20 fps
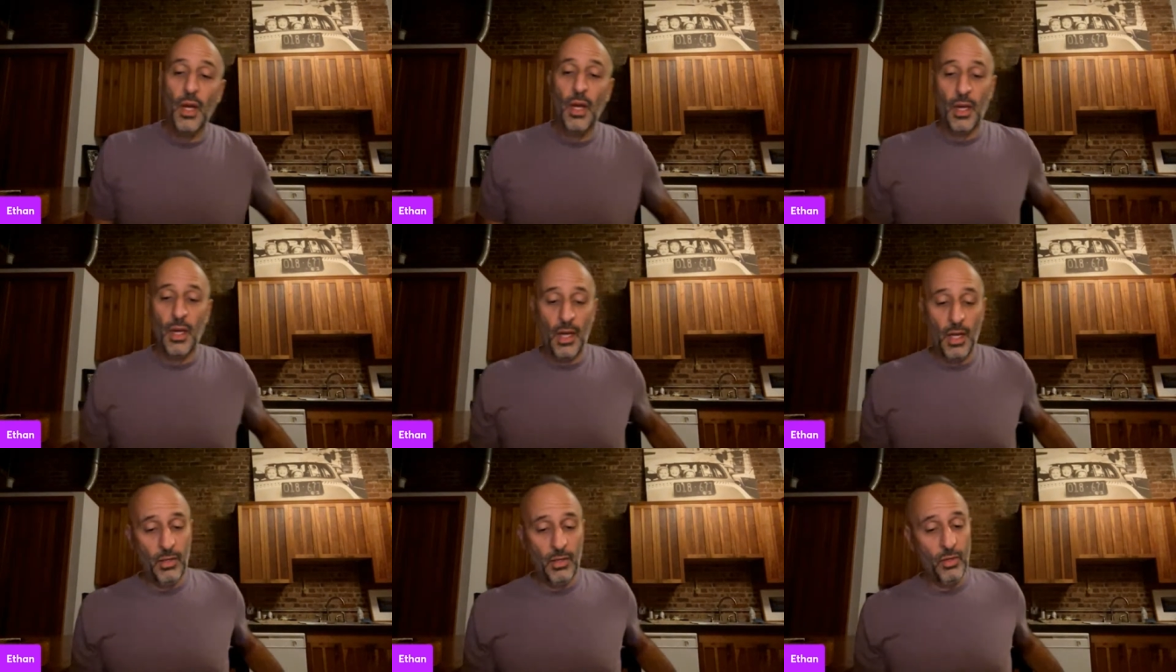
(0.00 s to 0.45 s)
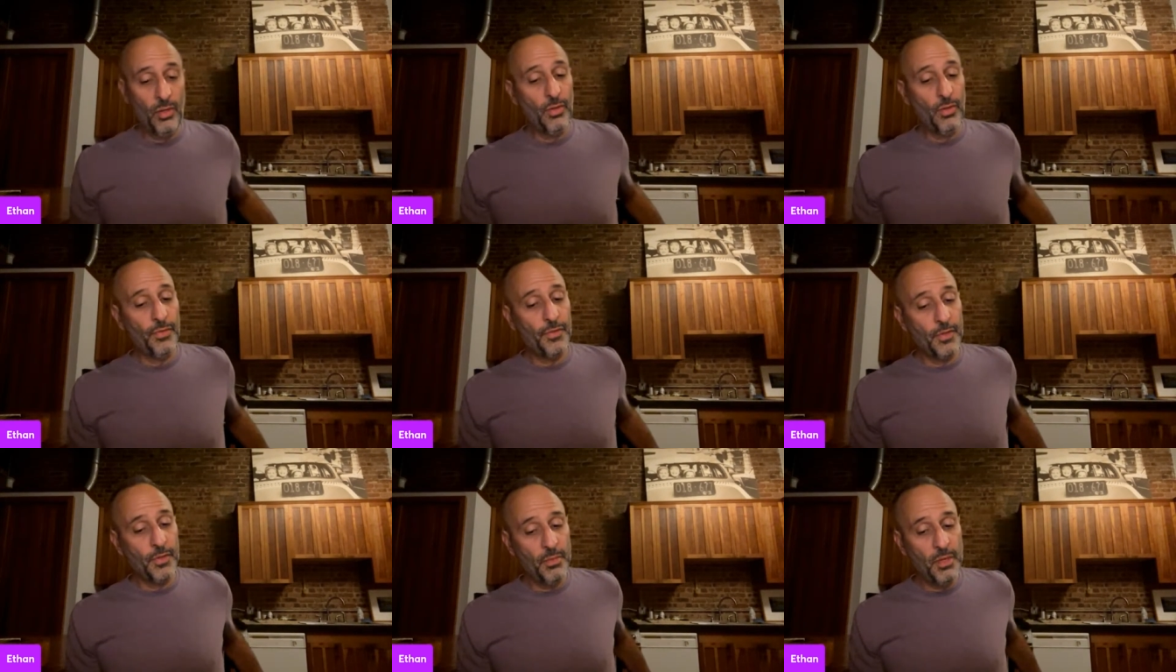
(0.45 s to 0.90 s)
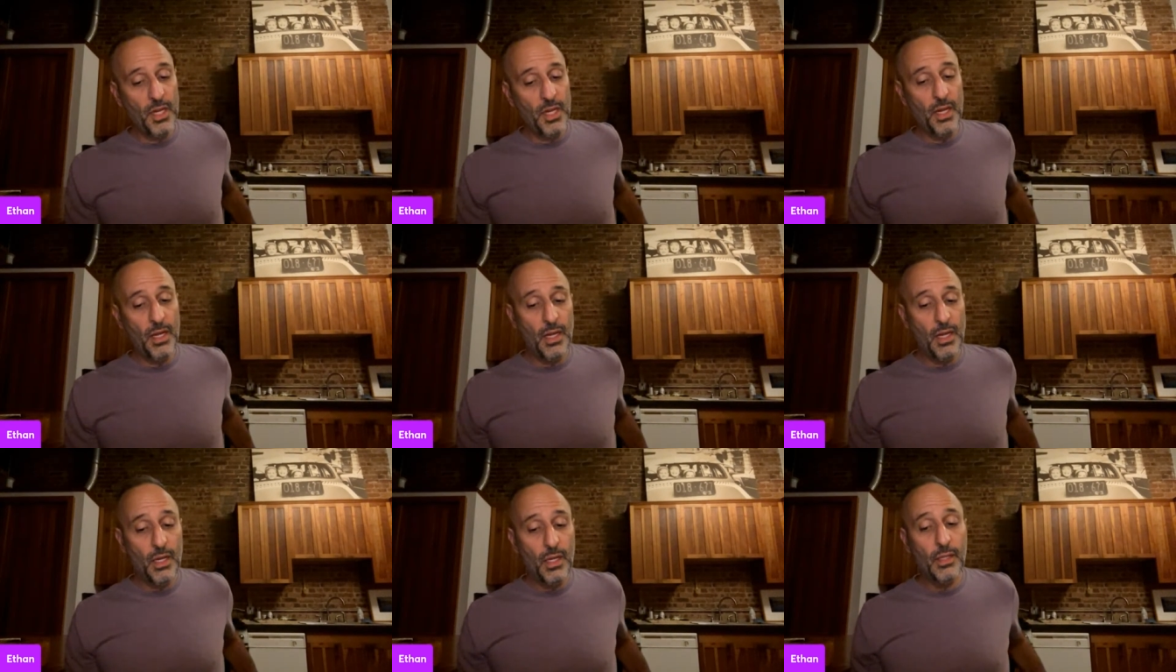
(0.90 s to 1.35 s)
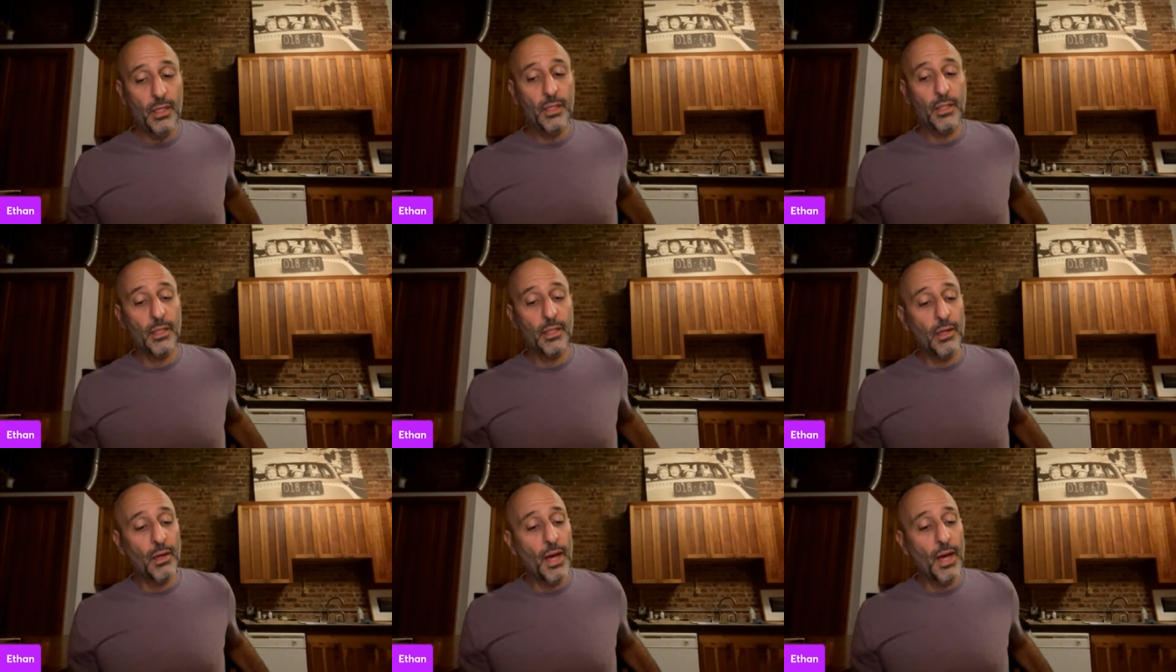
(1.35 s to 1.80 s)
and you for me,
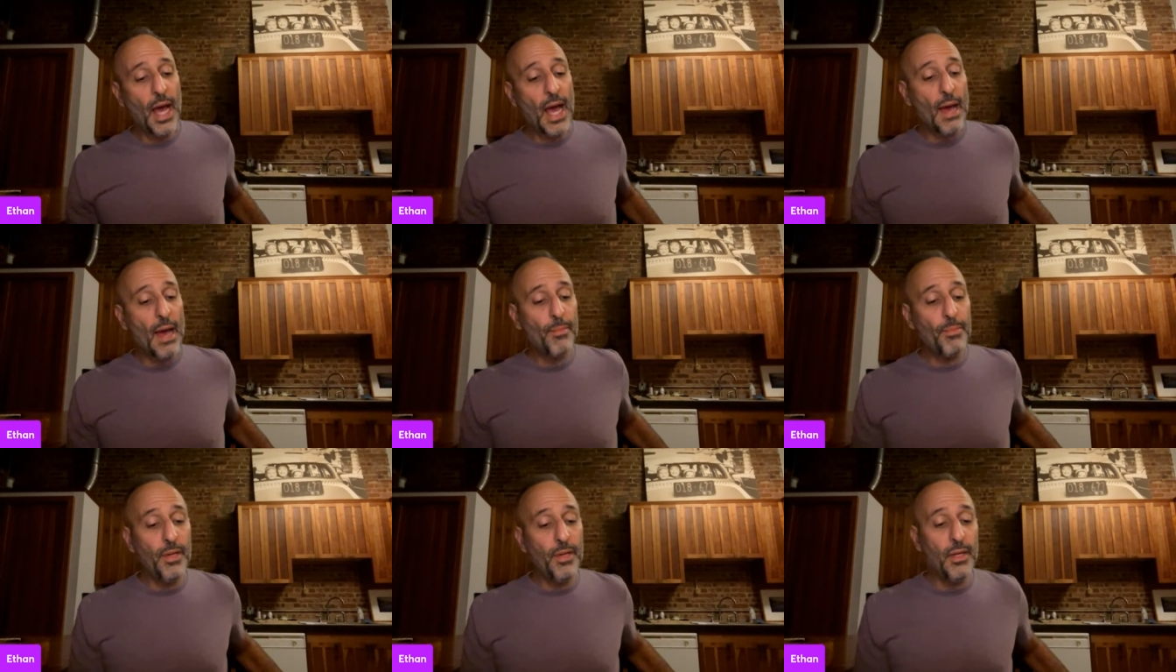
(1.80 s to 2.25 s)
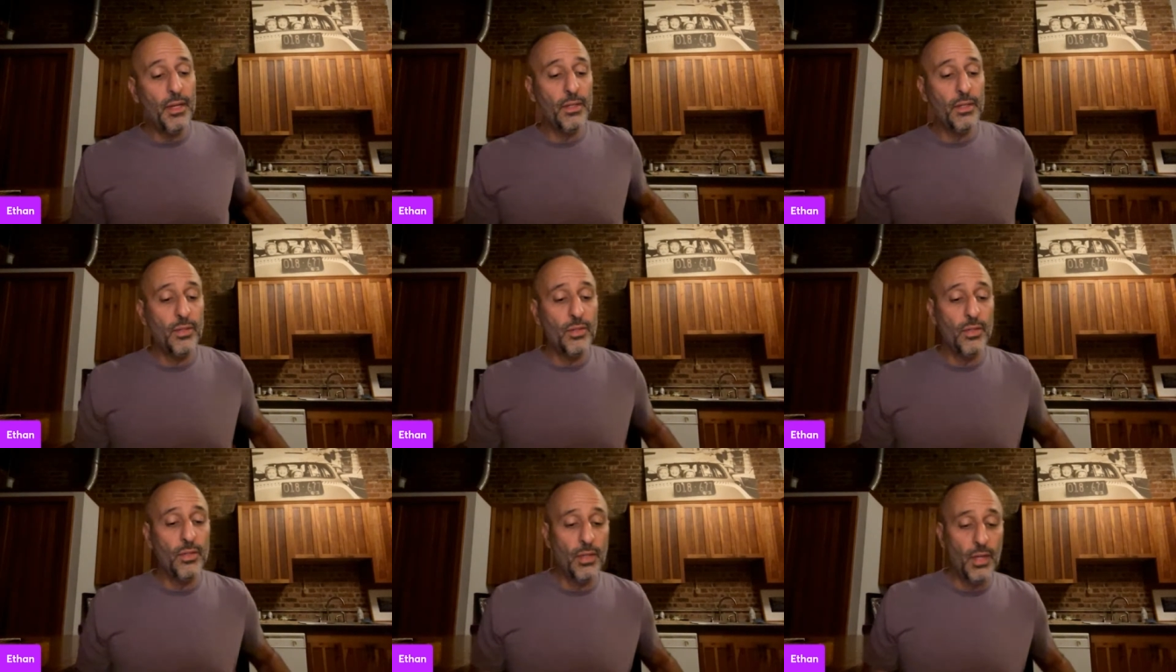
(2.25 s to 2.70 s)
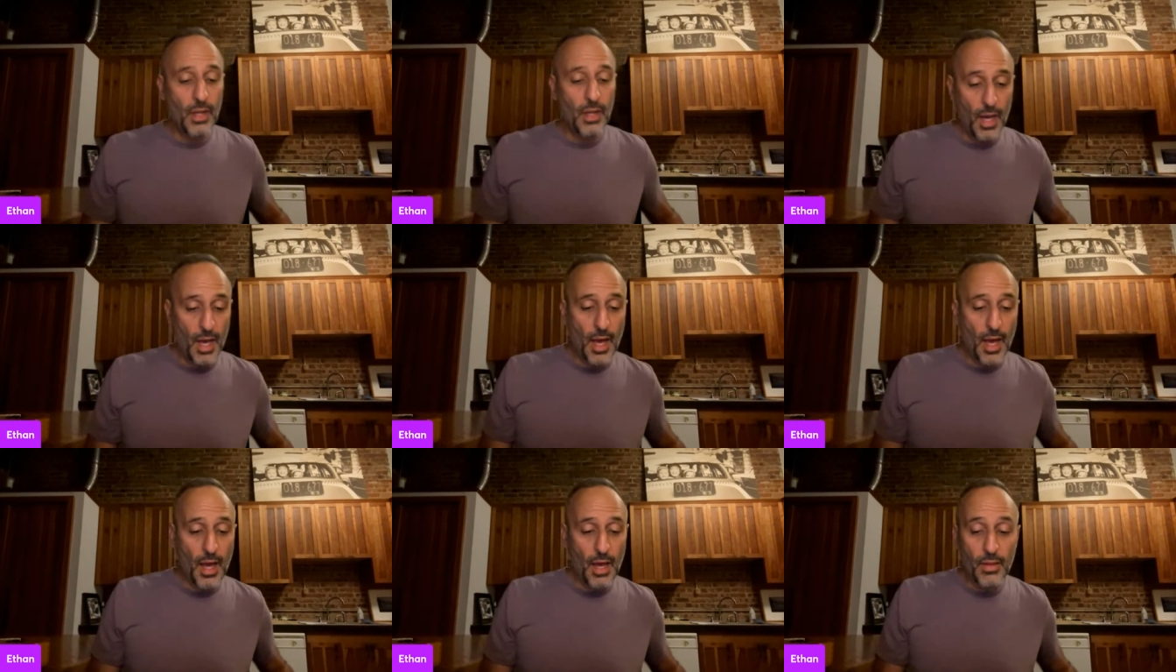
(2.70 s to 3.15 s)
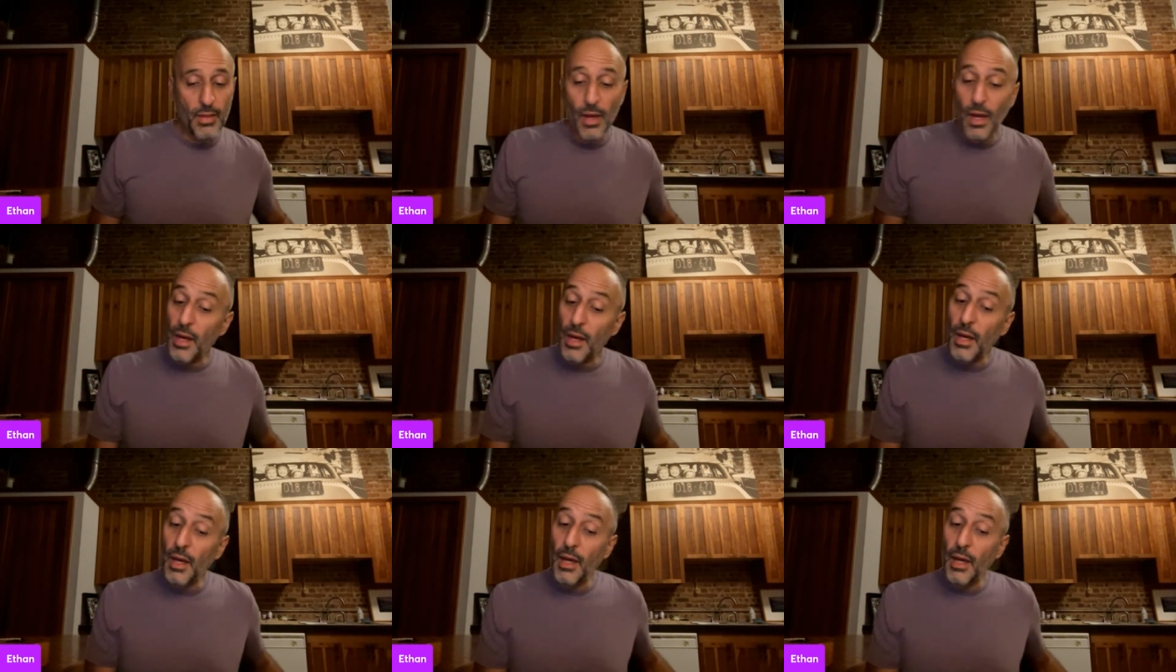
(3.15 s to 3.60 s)
so happy
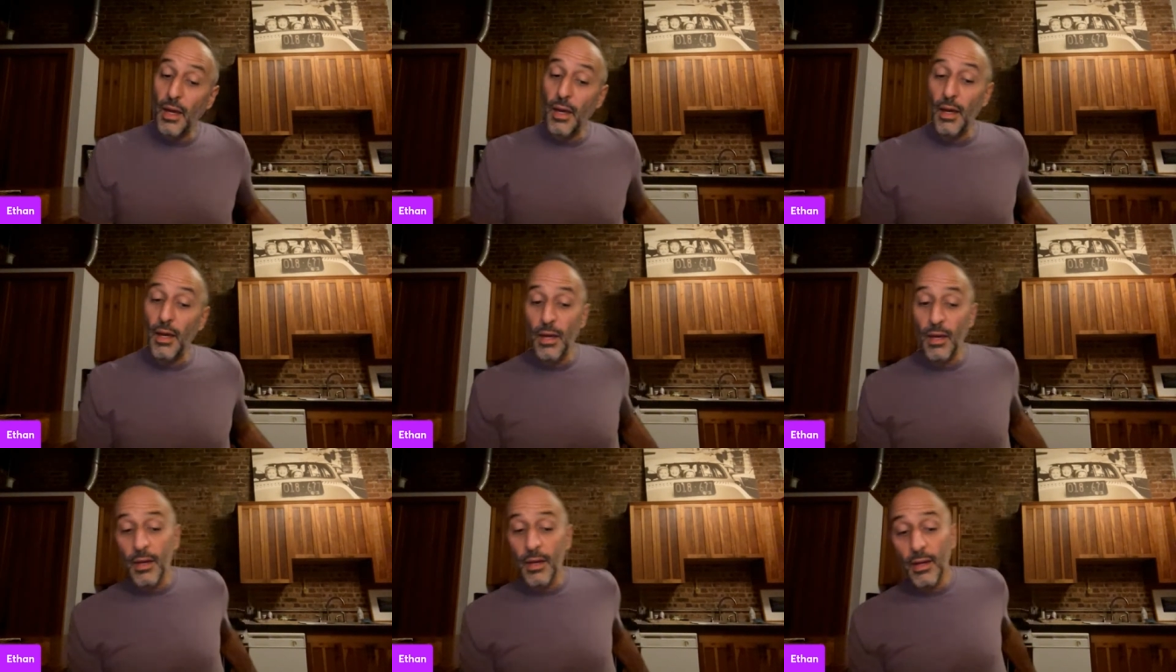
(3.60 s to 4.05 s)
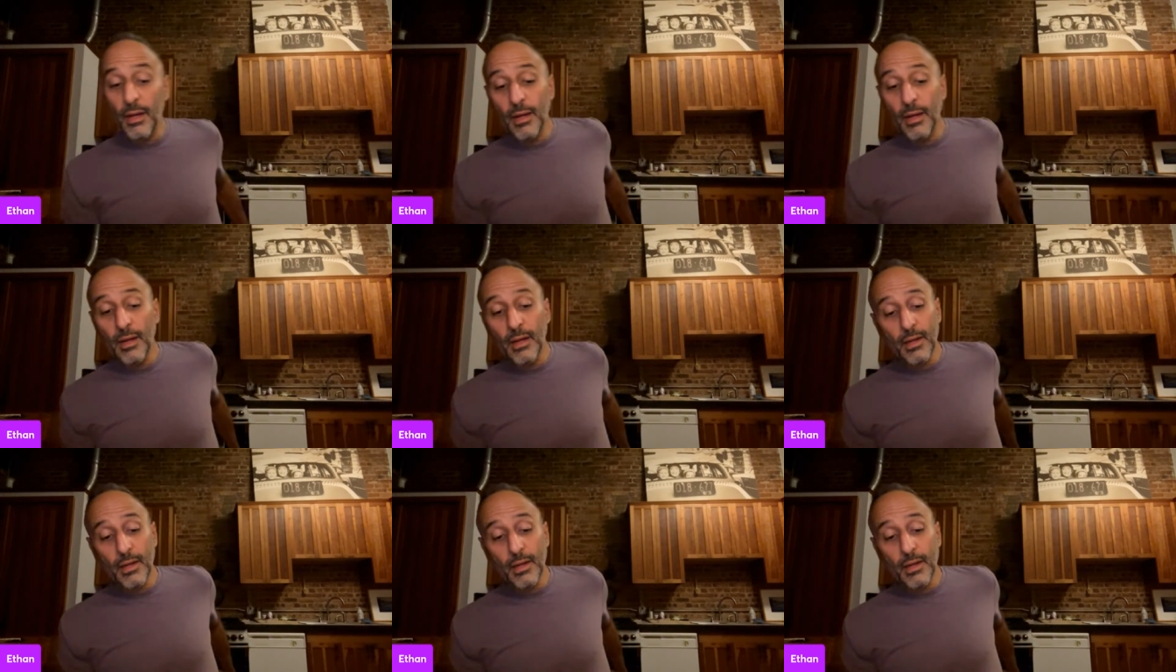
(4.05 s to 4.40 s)
together.